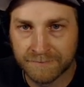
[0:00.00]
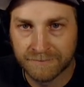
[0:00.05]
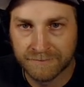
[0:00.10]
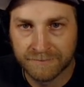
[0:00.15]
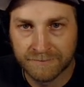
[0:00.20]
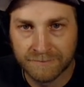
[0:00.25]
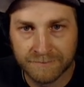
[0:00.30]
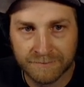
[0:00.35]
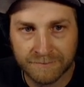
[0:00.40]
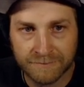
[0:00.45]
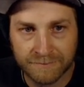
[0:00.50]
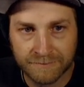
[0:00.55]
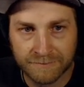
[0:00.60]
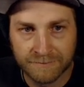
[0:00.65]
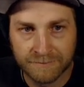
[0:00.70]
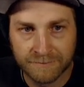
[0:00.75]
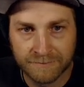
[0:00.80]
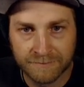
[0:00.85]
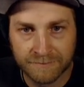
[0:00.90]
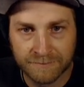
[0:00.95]

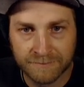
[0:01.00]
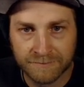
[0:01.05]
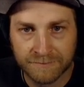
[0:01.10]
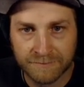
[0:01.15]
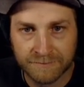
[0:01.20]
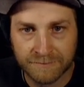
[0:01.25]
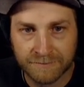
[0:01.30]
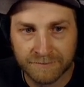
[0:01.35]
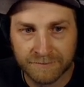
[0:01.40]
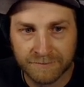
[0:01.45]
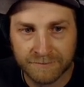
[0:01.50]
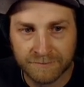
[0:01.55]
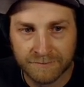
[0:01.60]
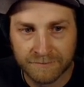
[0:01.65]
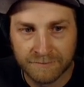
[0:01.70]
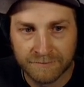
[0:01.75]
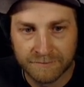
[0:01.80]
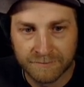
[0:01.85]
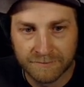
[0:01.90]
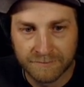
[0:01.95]

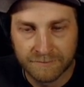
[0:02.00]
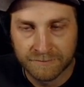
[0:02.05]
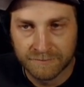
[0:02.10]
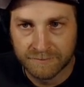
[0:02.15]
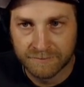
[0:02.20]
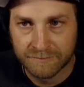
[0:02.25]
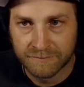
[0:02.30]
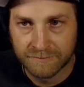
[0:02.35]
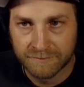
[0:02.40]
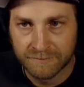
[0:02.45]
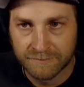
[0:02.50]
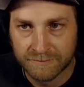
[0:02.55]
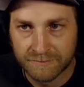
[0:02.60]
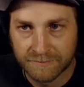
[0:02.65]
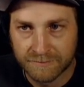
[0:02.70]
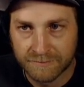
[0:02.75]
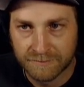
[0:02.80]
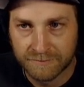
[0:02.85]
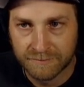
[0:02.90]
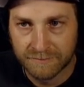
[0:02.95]

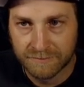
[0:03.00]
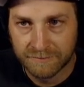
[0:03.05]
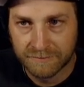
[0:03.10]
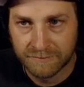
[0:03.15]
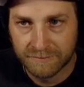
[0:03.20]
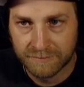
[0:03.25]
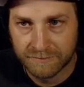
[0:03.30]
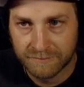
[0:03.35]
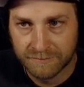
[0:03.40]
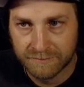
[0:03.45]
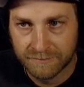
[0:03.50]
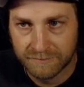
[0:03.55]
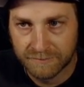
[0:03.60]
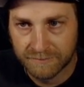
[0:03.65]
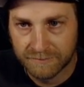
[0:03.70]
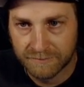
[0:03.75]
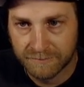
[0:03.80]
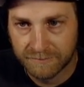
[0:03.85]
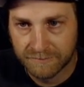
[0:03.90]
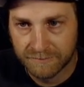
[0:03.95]

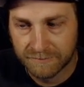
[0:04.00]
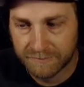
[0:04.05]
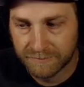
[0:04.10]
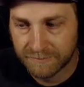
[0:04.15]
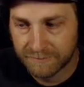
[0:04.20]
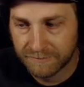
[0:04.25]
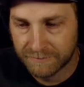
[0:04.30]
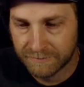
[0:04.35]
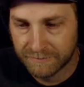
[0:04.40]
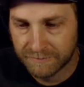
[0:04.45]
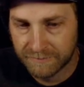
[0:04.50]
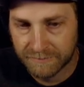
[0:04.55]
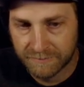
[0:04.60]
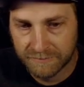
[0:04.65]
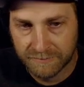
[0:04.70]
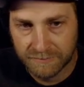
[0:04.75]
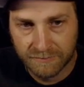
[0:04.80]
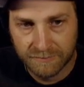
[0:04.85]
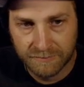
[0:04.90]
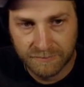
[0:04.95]
The person shown says nothing.